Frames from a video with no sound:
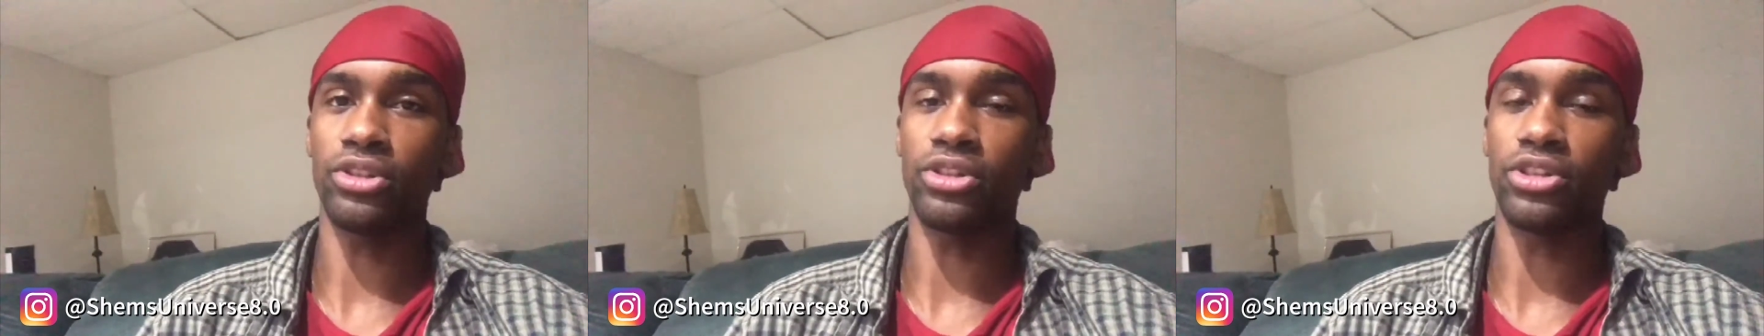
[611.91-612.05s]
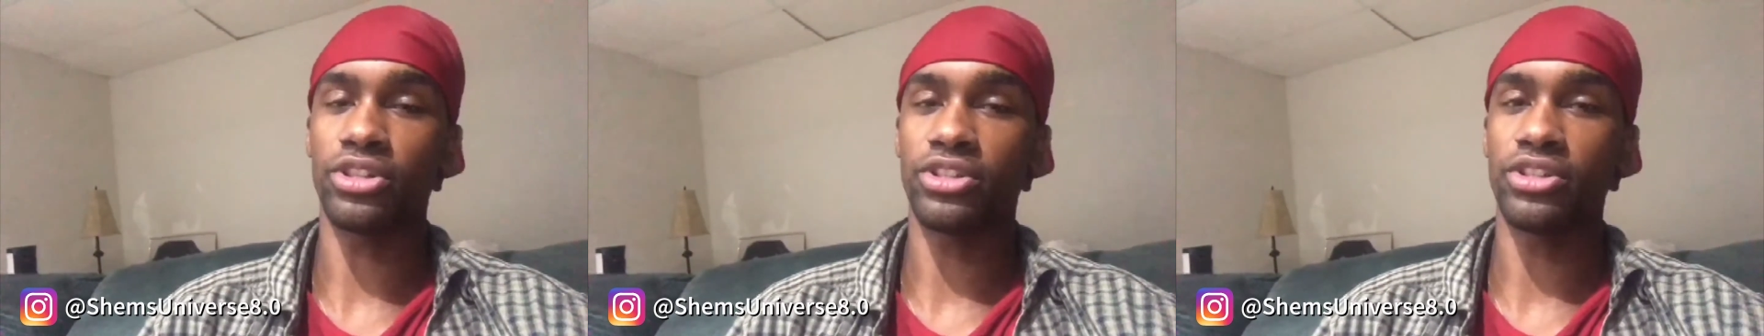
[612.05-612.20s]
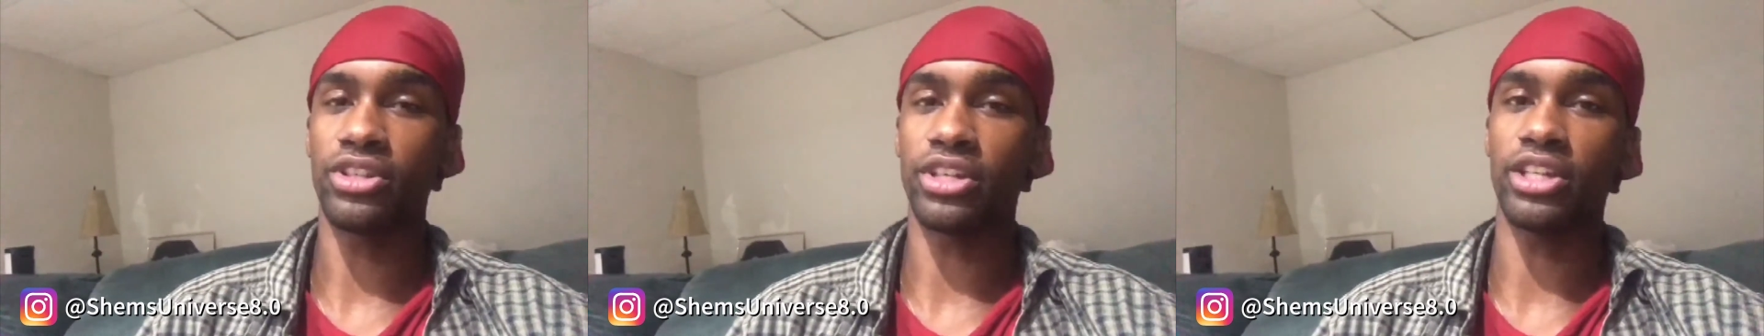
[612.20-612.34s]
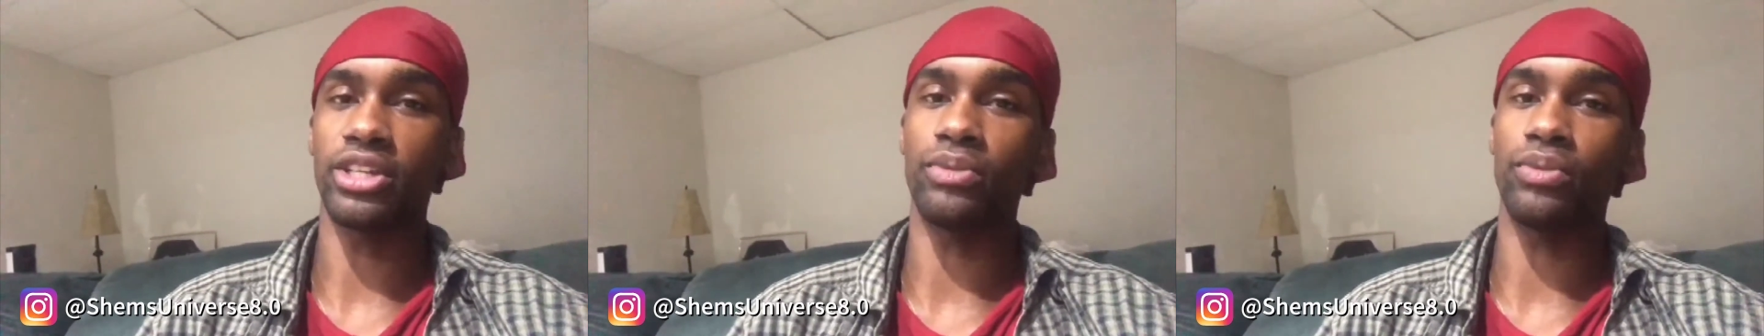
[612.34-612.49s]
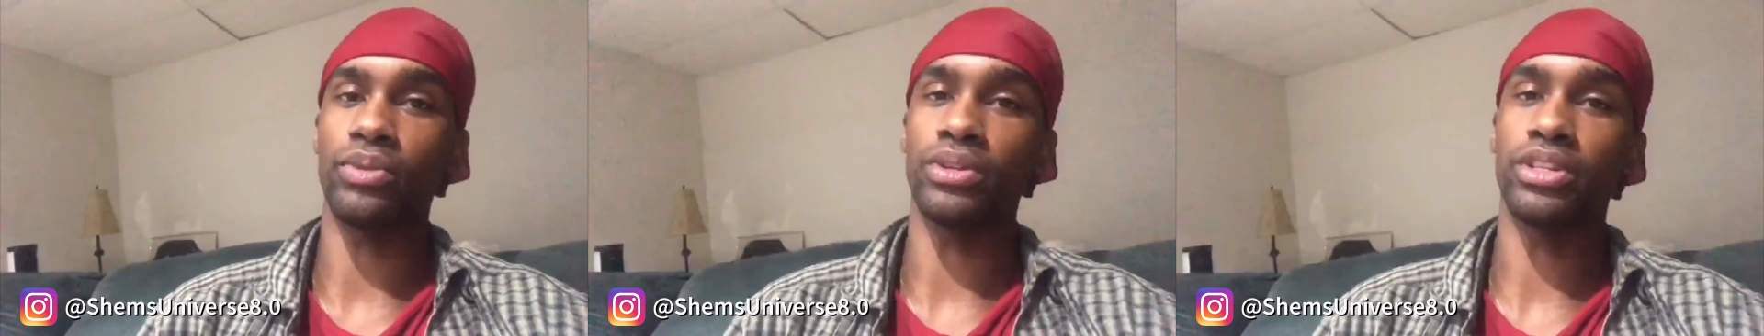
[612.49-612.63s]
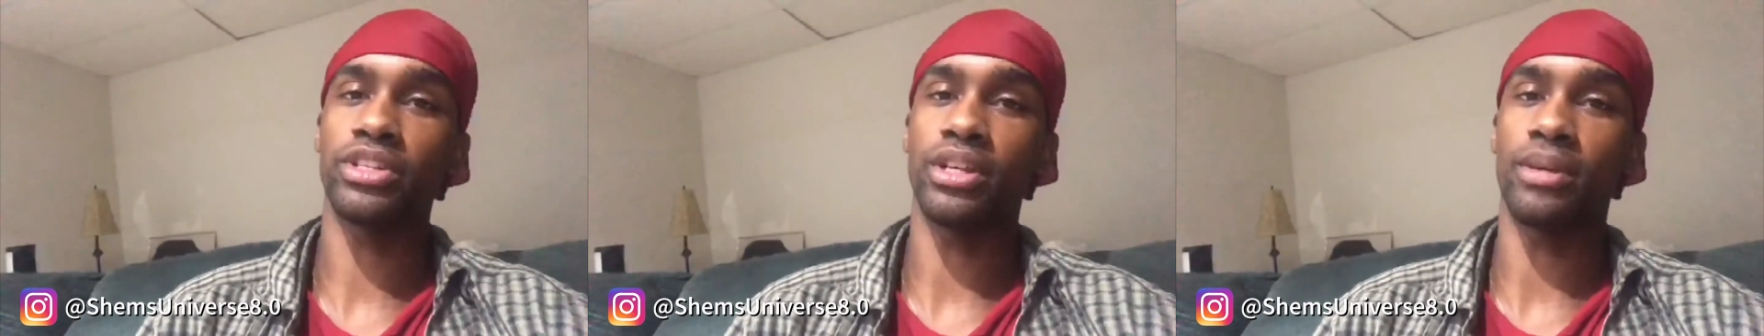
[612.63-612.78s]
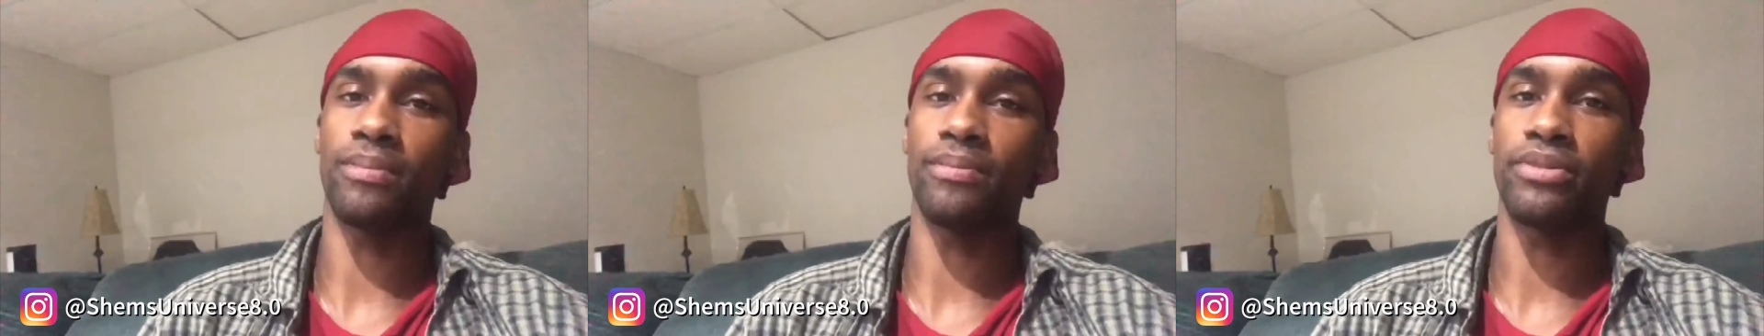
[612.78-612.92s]
sticking with
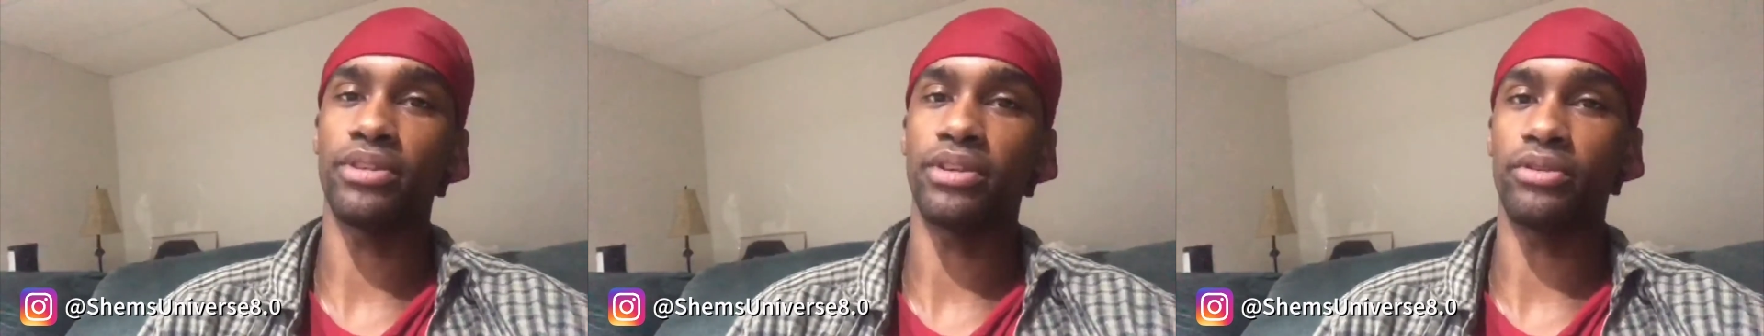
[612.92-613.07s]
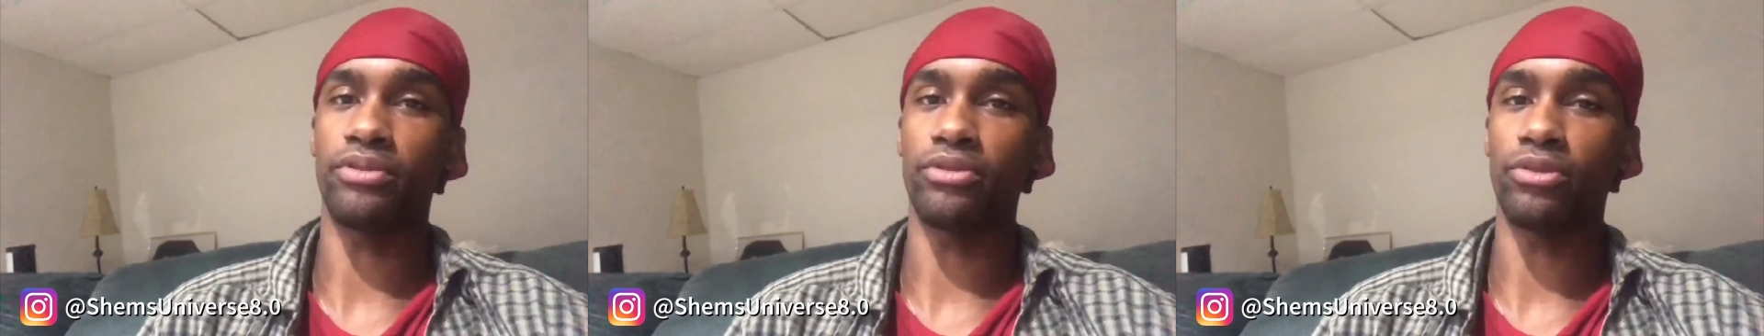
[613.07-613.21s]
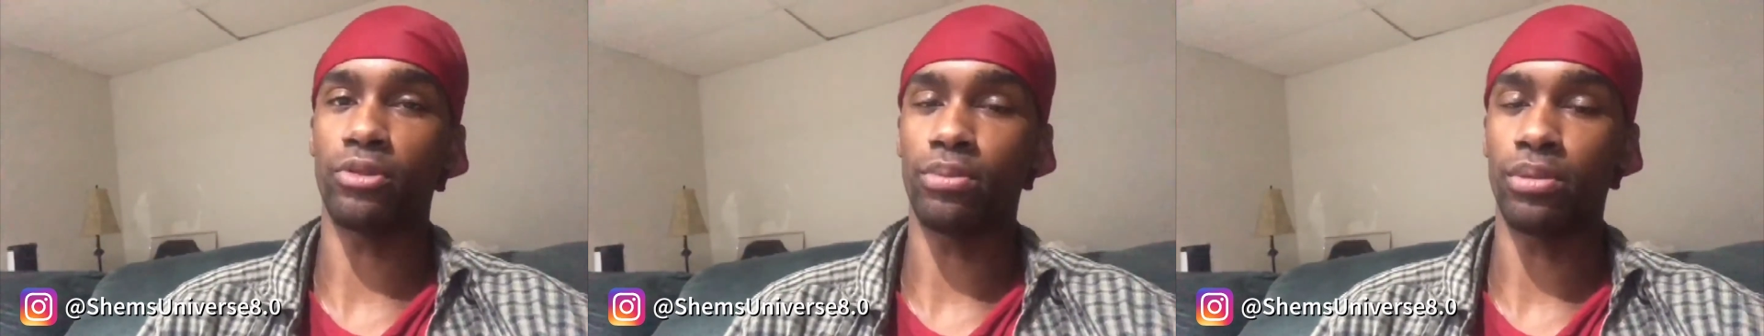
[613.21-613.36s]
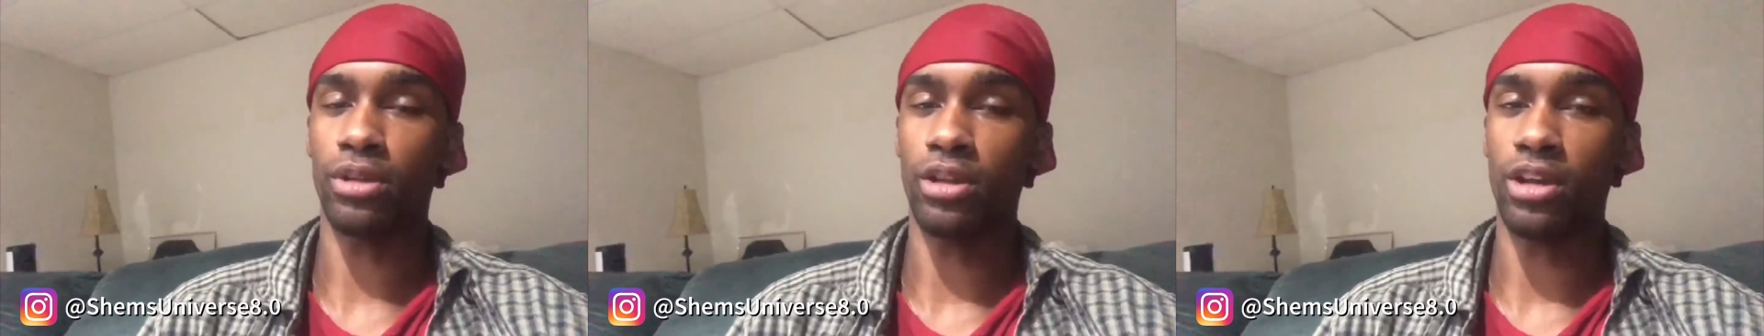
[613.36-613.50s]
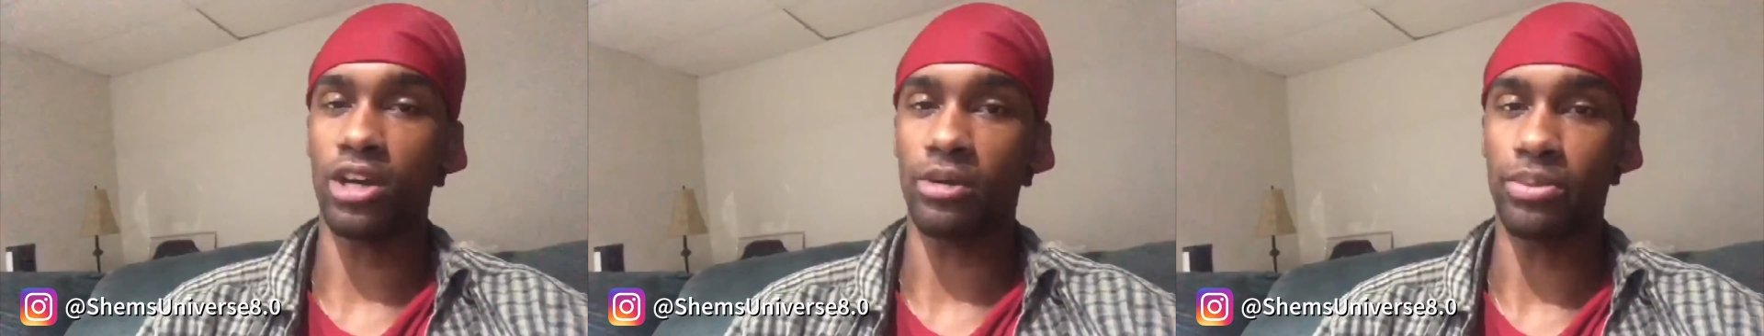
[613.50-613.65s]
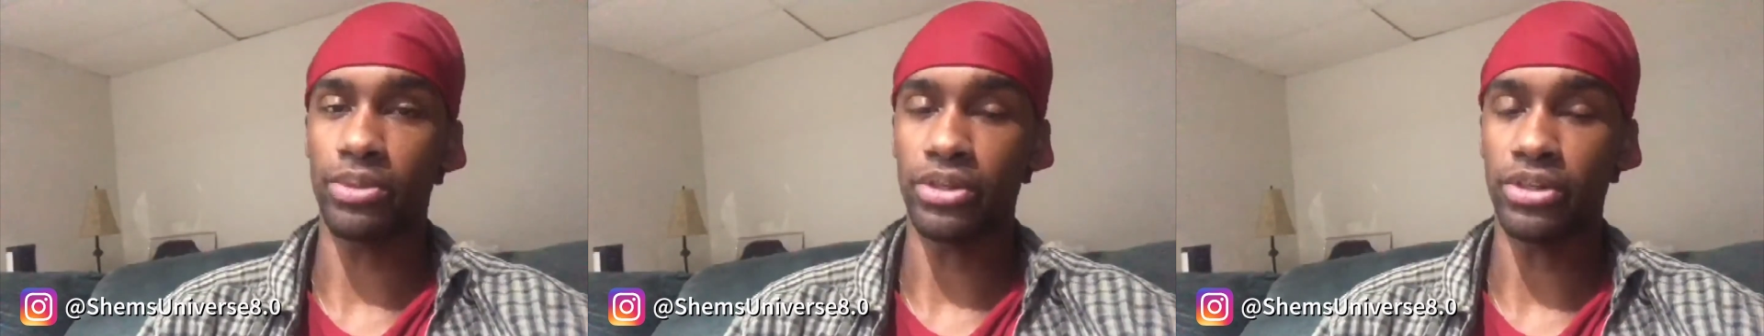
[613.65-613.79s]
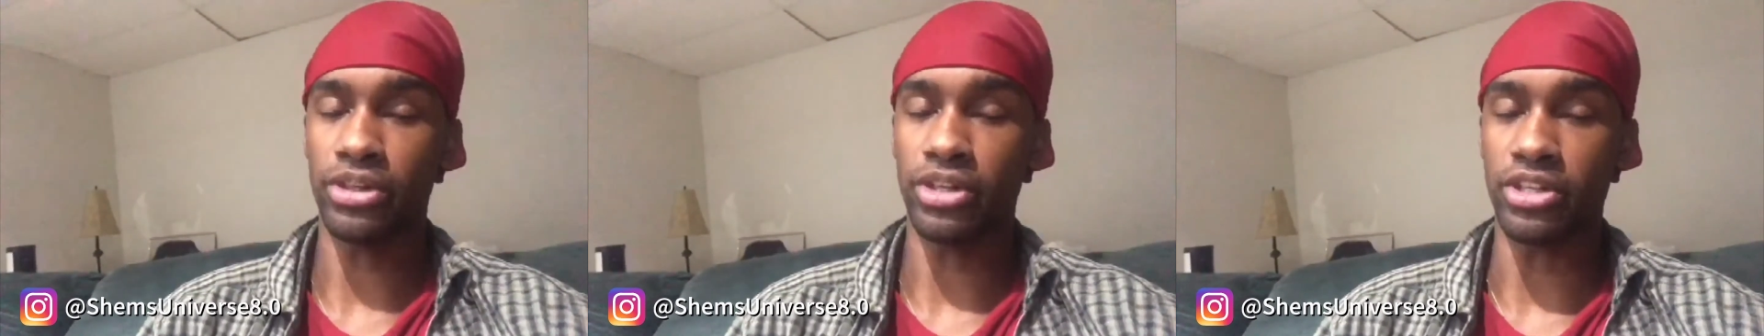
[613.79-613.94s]
something for
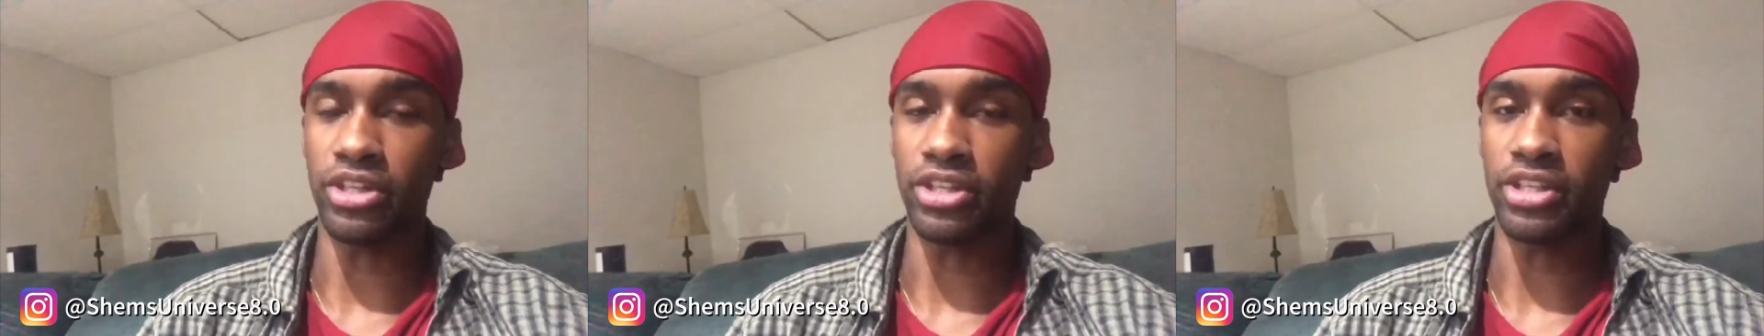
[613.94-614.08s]
prolonged periods